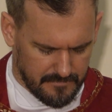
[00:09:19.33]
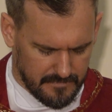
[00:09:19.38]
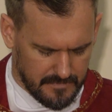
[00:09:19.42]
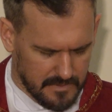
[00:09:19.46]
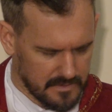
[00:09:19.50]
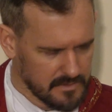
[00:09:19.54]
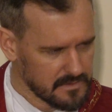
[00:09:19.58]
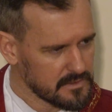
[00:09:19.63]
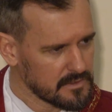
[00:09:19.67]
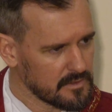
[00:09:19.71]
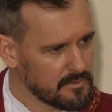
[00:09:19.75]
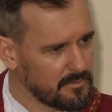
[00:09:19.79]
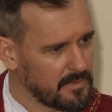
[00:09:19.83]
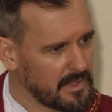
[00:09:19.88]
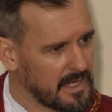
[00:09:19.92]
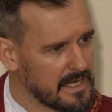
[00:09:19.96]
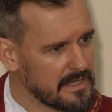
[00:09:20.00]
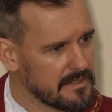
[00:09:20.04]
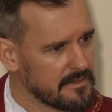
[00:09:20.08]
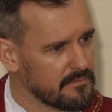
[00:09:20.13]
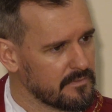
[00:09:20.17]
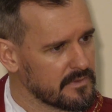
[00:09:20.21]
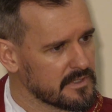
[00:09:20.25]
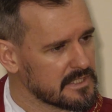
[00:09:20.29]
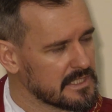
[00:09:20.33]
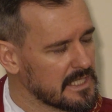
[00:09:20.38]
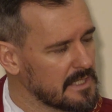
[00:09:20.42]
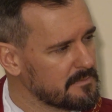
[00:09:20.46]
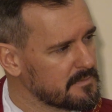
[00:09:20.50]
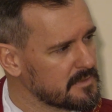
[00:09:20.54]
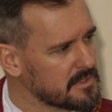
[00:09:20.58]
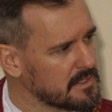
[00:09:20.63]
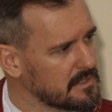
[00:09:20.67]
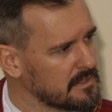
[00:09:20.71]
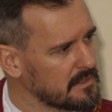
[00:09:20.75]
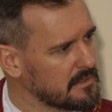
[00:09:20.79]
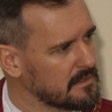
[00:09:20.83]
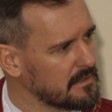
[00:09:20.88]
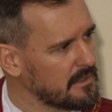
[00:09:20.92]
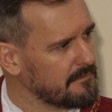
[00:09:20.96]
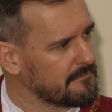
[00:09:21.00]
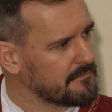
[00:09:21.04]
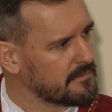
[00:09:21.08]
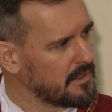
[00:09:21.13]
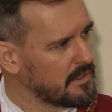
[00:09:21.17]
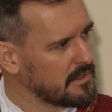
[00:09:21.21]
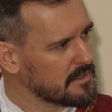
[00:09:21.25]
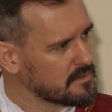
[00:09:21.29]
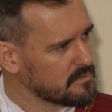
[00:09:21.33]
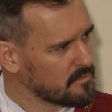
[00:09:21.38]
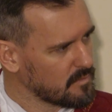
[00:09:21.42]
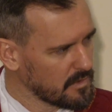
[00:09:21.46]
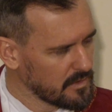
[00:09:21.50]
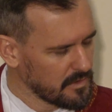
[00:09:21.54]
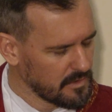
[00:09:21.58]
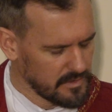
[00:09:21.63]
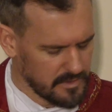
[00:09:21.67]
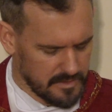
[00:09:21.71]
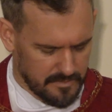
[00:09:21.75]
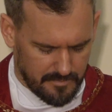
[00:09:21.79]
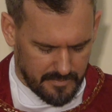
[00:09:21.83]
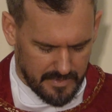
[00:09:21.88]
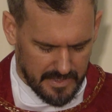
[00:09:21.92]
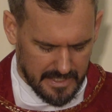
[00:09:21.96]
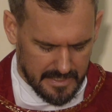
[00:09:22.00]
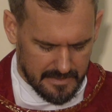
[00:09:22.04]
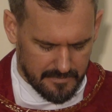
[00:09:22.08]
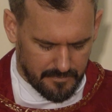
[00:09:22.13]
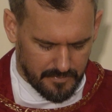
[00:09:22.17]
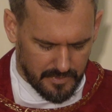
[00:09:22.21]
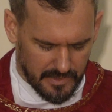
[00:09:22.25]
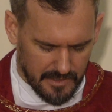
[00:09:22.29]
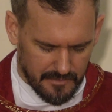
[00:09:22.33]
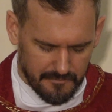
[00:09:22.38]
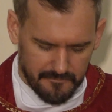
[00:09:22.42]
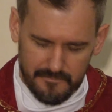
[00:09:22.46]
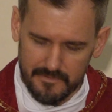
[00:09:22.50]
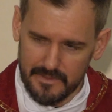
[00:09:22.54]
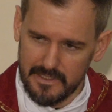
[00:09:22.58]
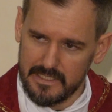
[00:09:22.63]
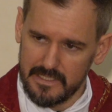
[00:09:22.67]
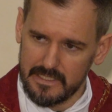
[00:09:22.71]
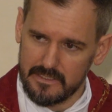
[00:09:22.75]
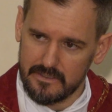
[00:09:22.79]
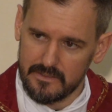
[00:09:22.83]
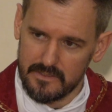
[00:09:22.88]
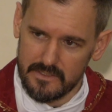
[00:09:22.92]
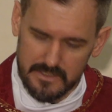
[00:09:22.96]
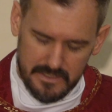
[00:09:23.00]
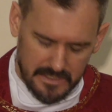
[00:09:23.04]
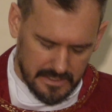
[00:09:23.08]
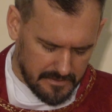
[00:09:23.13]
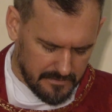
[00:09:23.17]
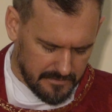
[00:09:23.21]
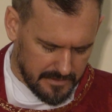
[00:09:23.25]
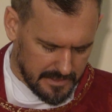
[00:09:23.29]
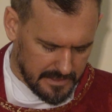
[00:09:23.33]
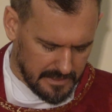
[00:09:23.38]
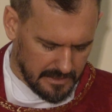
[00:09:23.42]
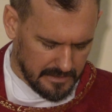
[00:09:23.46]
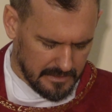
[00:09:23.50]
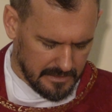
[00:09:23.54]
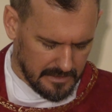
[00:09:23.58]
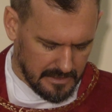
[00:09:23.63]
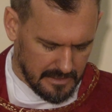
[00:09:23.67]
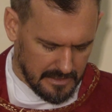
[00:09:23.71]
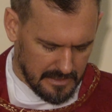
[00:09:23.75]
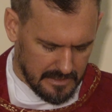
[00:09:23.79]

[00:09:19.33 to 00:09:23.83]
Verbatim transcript: So, by the reception of God's word, by prayerfully considering it,